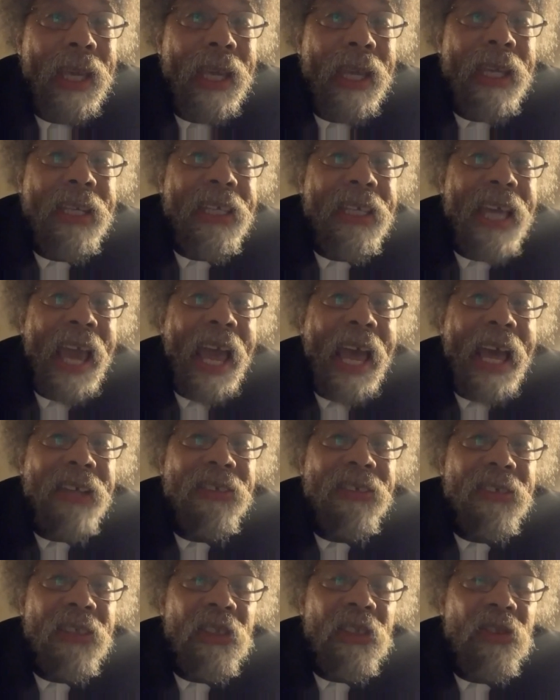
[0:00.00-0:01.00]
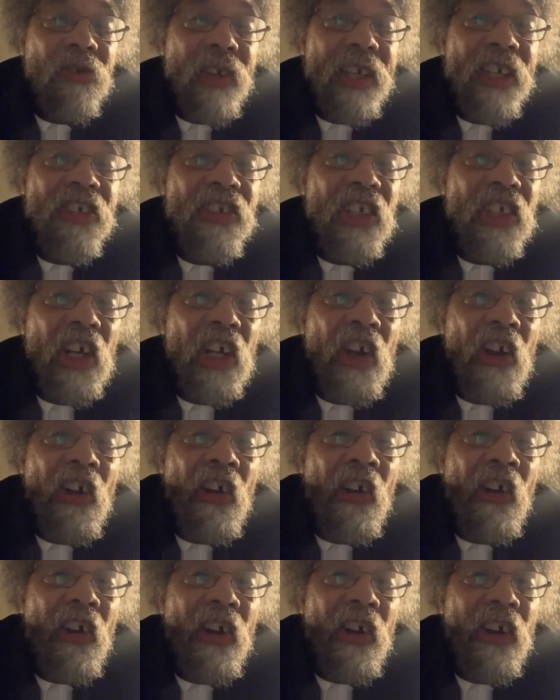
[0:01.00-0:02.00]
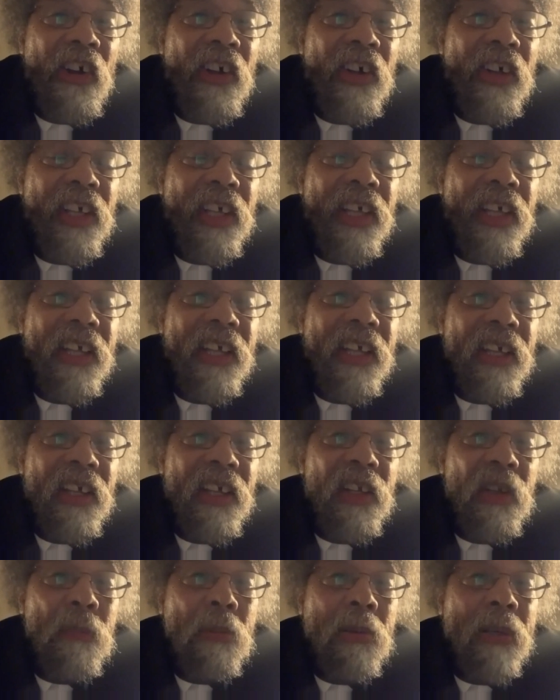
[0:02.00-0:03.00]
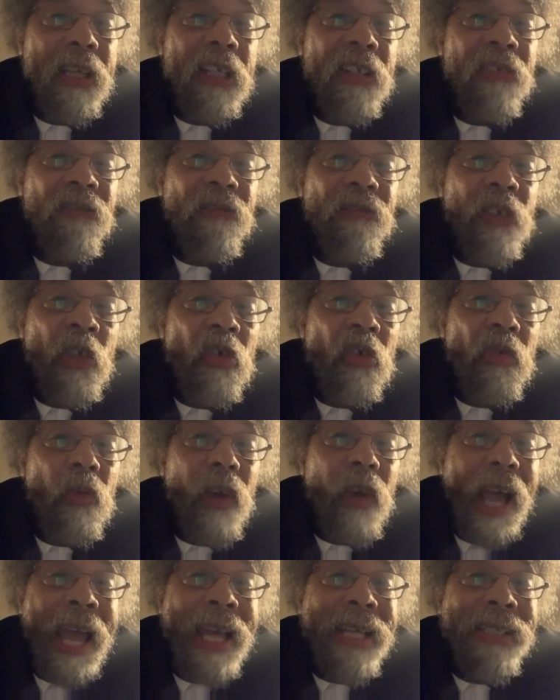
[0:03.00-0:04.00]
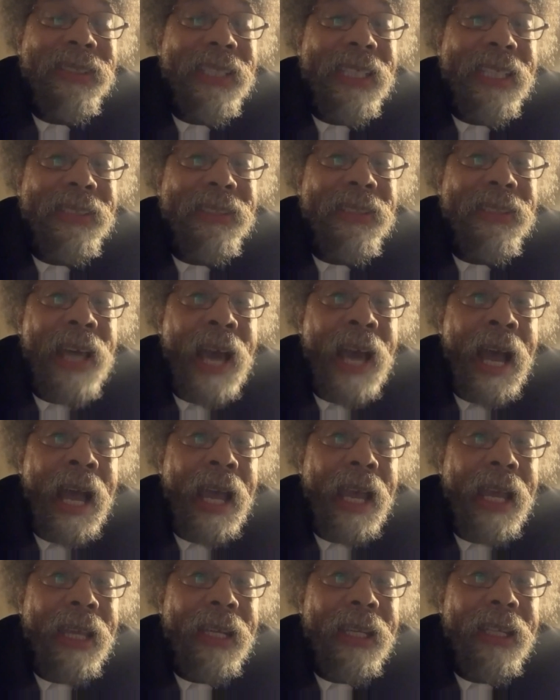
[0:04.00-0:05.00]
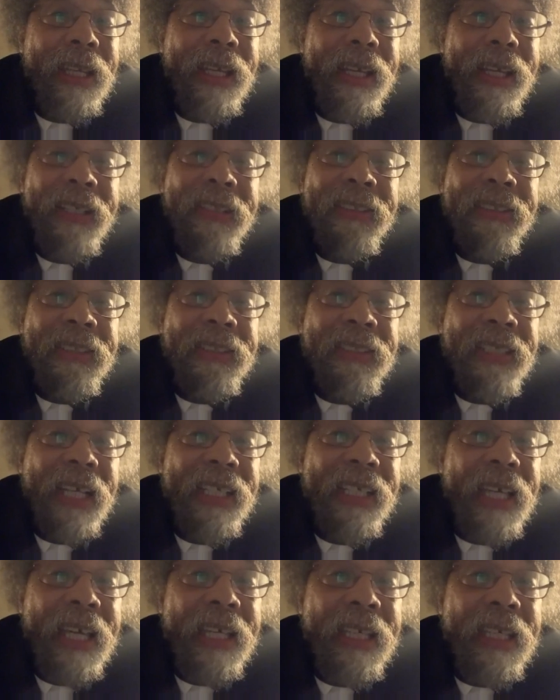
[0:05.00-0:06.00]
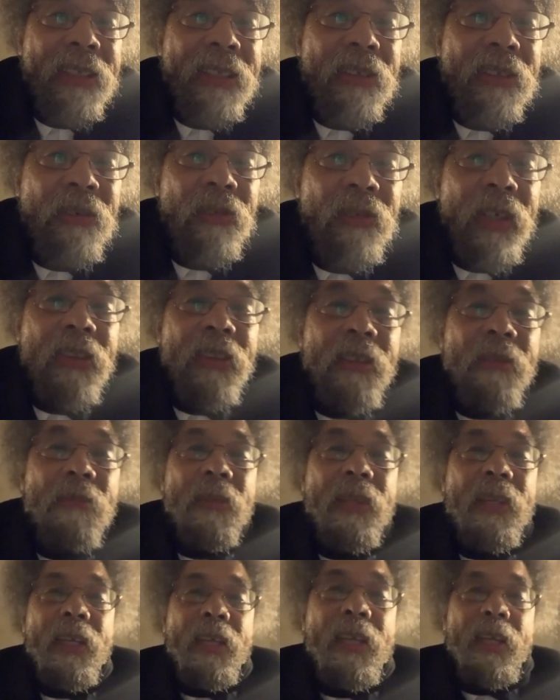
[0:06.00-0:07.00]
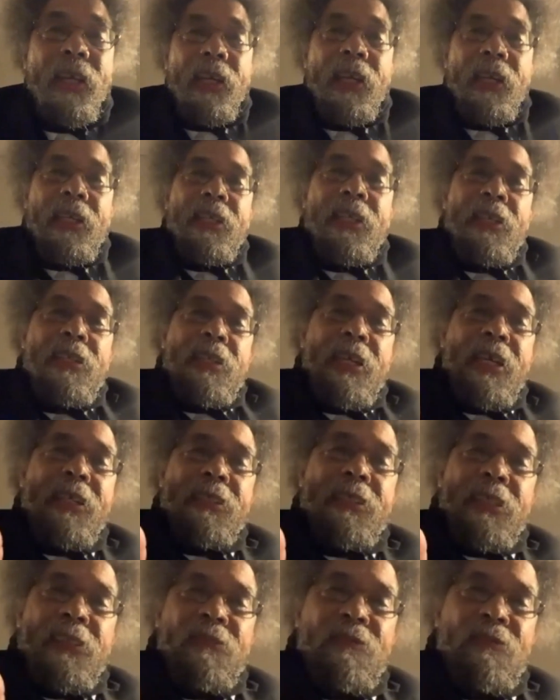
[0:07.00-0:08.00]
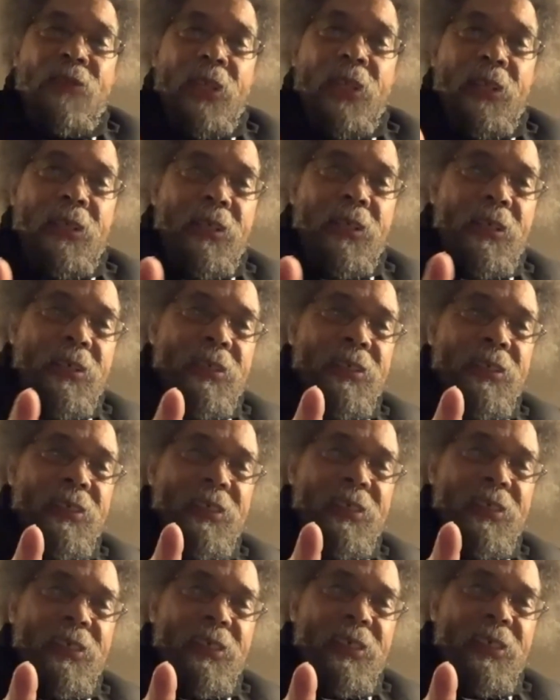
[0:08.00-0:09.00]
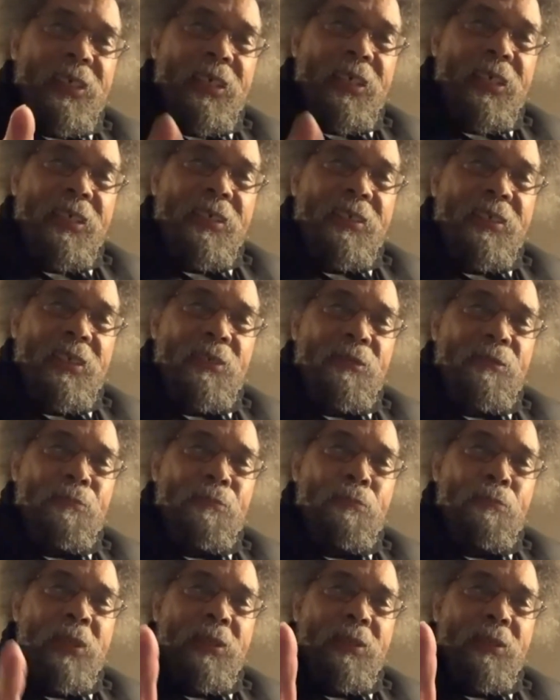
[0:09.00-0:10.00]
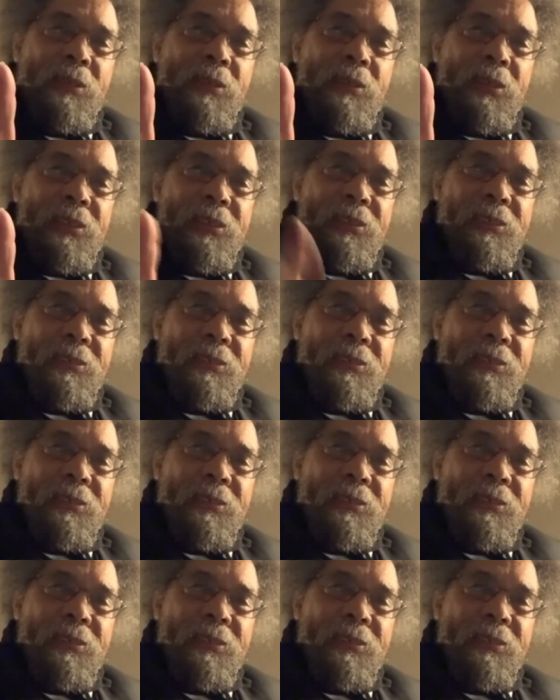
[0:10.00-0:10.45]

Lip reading: And he asked the Thracian girl to play the flute as he's dying. And she says, I can't get the rhythm. And he takes his finger and he just beats.